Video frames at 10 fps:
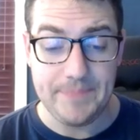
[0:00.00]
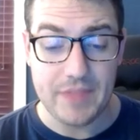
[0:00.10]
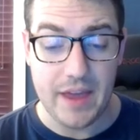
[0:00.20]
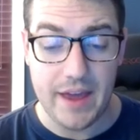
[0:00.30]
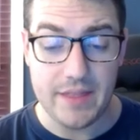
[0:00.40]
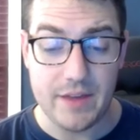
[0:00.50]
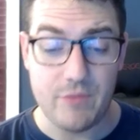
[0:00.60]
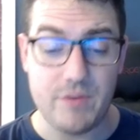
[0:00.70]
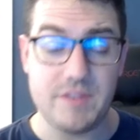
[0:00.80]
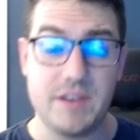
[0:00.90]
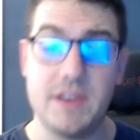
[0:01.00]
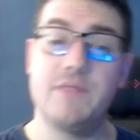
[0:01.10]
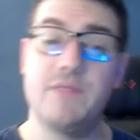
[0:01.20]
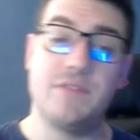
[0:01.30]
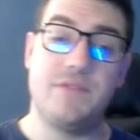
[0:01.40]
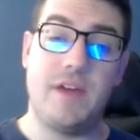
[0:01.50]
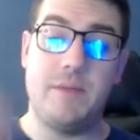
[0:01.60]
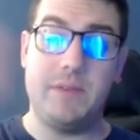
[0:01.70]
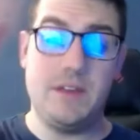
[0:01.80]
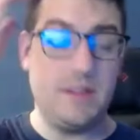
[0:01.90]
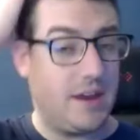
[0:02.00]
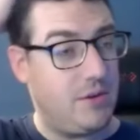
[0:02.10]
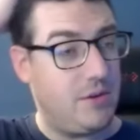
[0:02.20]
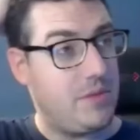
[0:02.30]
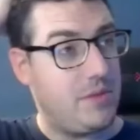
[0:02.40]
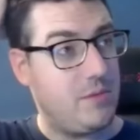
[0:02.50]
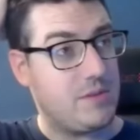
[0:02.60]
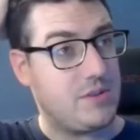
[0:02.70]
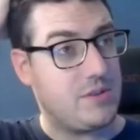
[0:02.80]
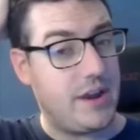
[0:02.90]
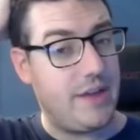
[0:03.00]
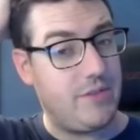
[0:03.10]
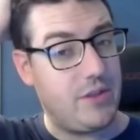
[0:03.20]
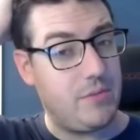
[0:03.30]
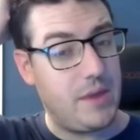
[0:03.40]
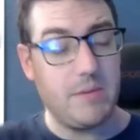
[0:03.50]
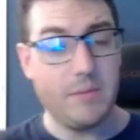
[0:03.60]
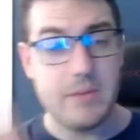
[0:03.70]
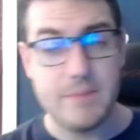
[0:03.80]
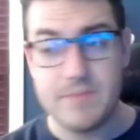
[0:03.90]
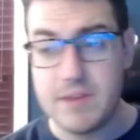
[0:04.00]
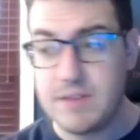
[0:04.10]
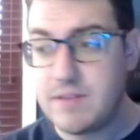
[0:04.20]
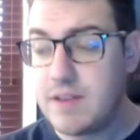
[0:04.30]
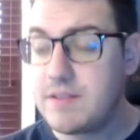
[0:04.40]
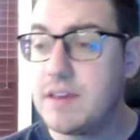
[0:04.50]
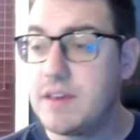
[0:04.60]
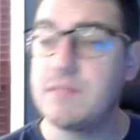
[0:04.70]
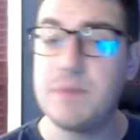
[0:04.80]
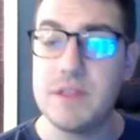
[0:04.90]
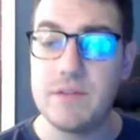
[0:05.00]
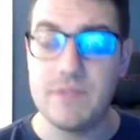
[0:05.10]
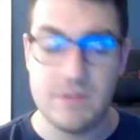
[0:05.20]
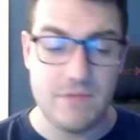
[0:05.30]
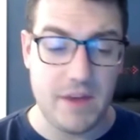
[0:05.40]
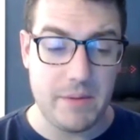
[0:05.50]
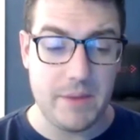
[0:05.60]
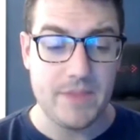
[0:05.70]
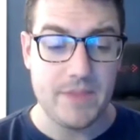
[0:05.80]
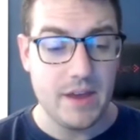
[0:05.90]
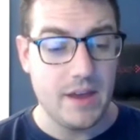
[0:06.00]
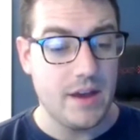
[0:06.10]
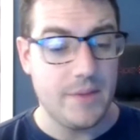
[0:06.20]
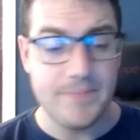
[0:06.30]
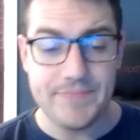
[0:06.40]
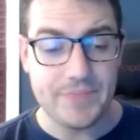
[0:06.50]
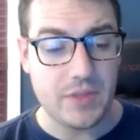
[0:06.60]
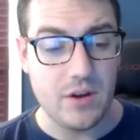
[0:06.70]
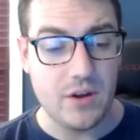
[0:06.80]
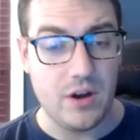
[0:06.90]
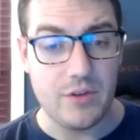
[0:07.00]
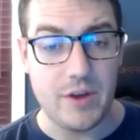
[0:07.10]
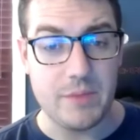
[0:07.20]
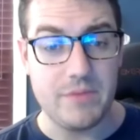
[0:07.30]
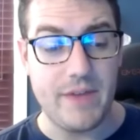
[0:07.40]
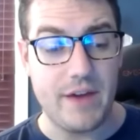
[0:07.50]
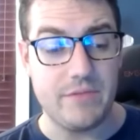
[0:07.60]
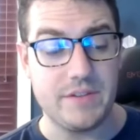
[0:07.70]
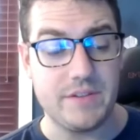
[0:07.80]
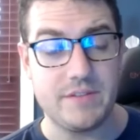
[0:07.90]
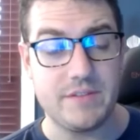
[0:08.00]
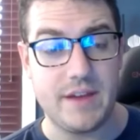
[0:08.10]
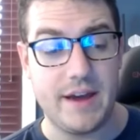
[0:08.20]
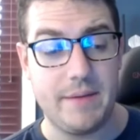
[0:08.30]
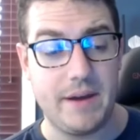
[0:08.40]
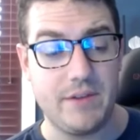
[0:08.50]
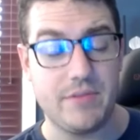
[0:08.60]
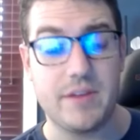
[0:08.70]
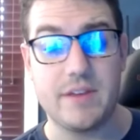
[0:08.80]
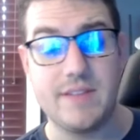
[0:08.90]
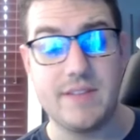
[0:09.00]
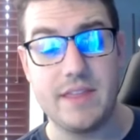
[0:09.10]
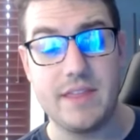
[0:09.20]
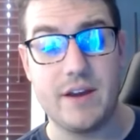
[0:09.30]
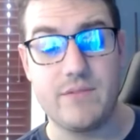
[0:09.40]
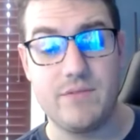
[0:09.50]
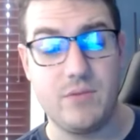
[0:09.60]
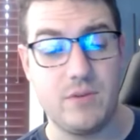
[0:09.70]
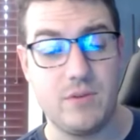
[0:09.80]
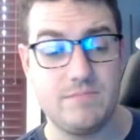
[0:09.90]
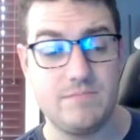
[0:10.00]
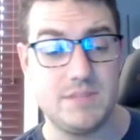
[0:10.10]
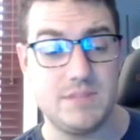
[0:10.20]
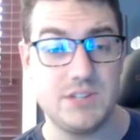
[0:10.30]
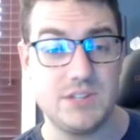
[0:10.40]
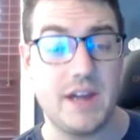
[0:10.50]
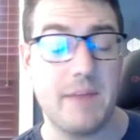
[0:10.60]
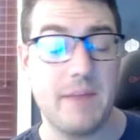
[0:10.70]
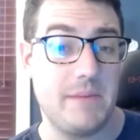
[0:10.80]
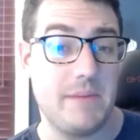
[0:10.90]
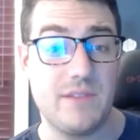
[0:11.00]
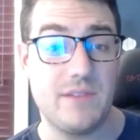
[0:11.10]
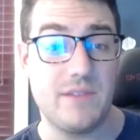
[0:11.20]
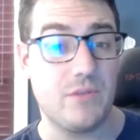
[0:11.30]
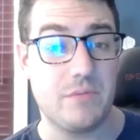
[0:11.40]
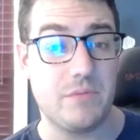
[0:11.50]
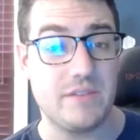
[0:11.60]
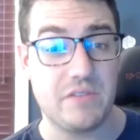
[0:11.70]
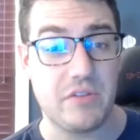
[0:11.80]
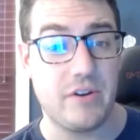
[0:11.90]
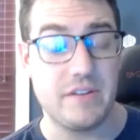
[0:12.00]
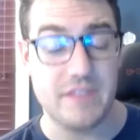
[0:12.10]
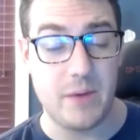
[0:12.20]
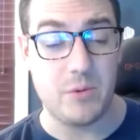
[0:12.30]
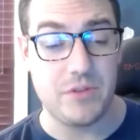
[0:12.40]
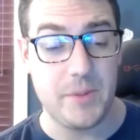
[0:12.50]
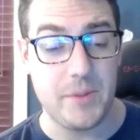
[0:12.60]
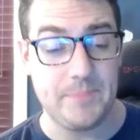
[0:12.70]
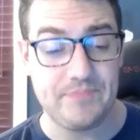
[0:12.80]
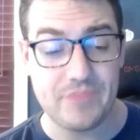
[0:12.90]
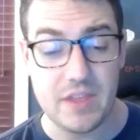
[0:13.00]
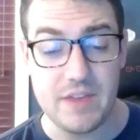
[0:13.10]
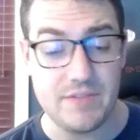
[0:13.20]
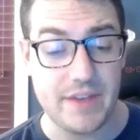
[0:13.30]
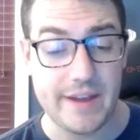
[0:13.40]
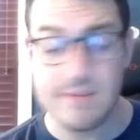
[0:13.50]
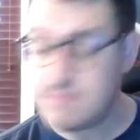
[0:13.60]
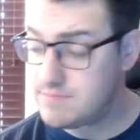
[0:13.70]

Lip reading: And like risking it for his family. Like, I know he wants to try to have another baby, but he says like he needs to be there for his family. All incredibly valid reasons. I don't think staying there for potentially not maybe getting fourth place or third is not worth it, even second.